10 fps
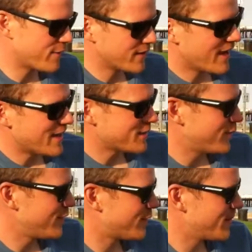
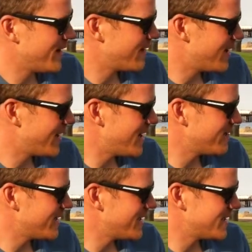philosophy from here on out